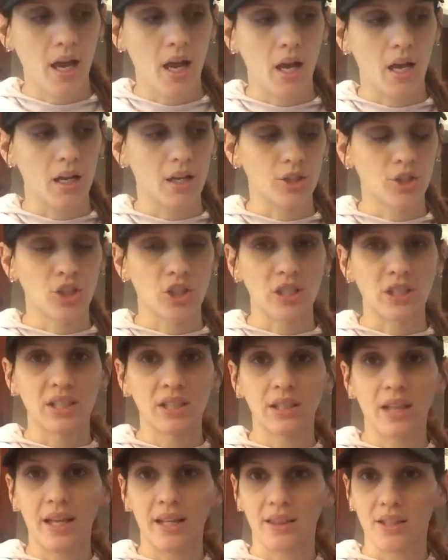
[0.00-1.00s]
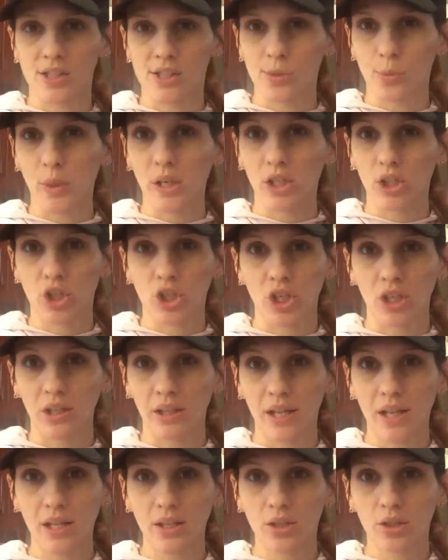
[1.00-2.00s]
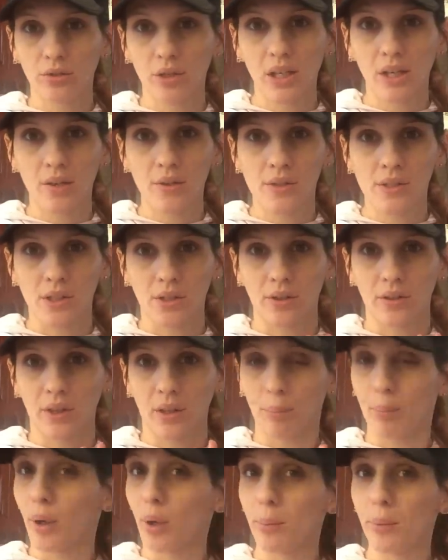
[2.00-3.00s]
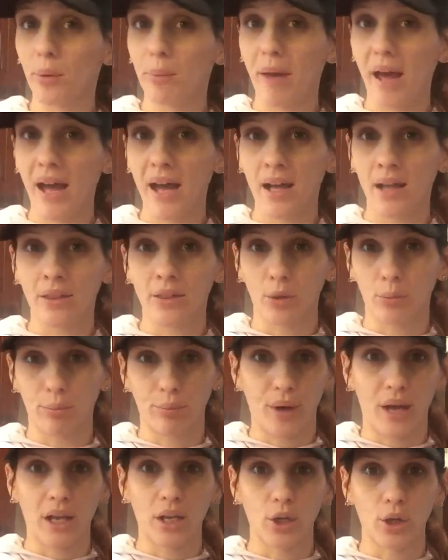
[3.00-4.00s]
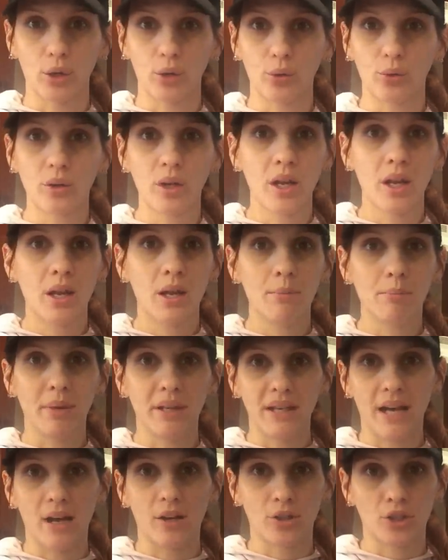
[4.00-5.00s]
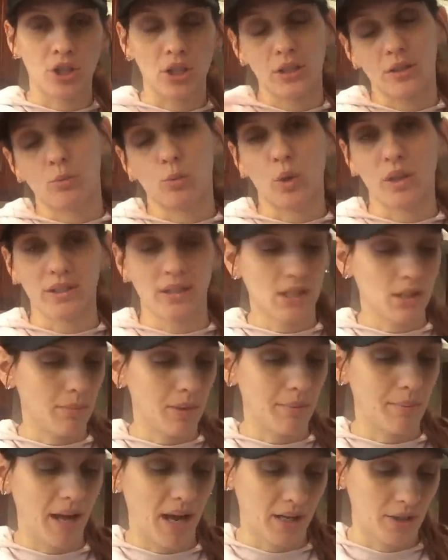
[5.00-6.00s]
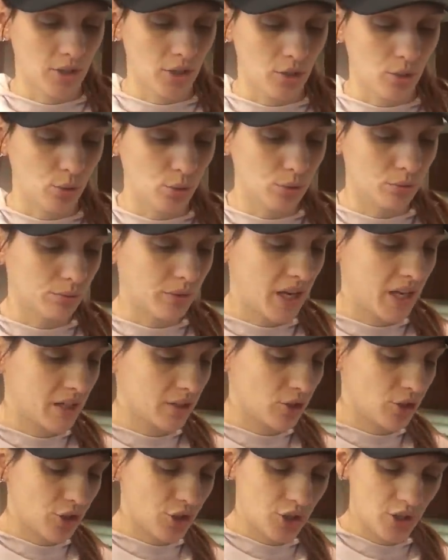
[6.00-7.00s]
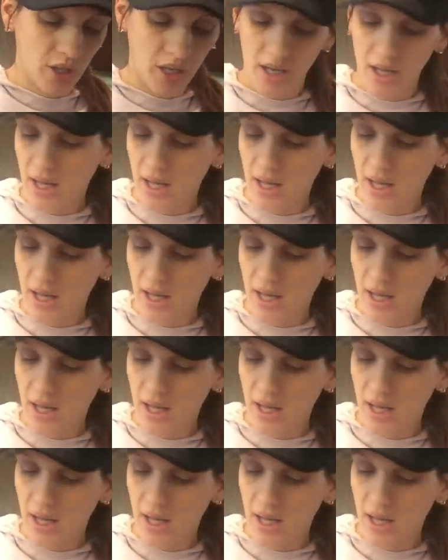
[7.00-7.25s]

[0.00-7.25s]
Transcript: Uh, she did like the sweet chili Doritos. They're in the purple bag. They're brand new, but now she wants to be back to Cool Ranch.